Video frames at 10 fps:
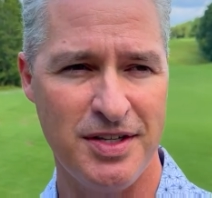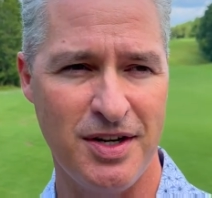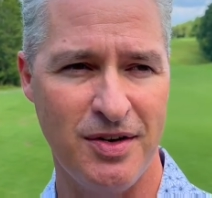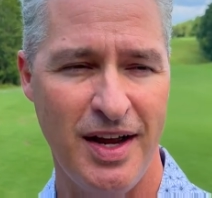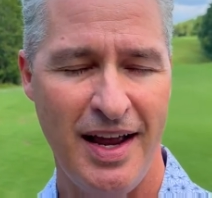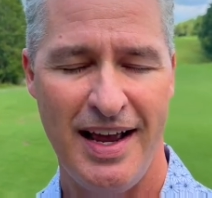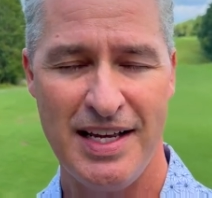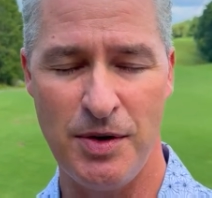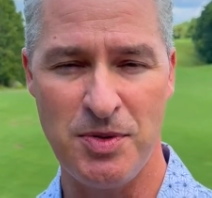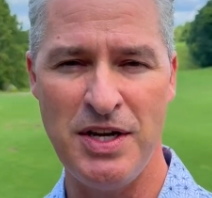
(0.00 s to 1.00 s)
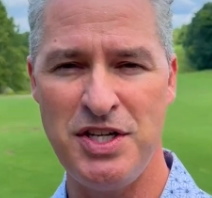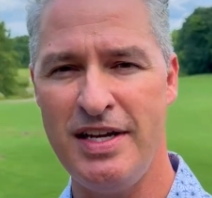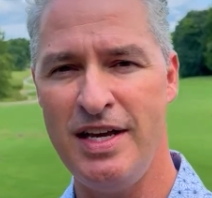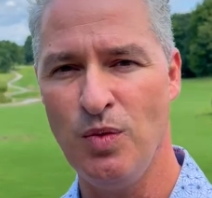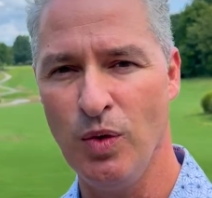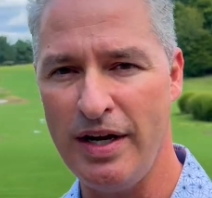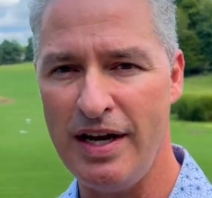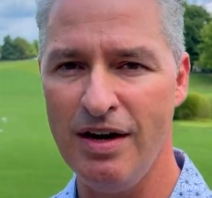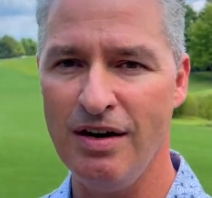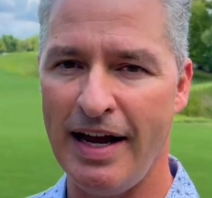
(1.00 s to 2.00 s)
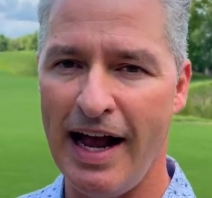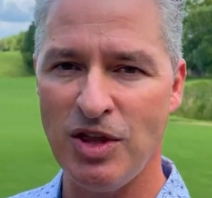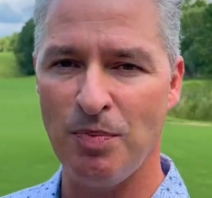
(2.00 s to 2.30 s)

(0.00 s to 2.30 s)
So as I was mentioning, we're here at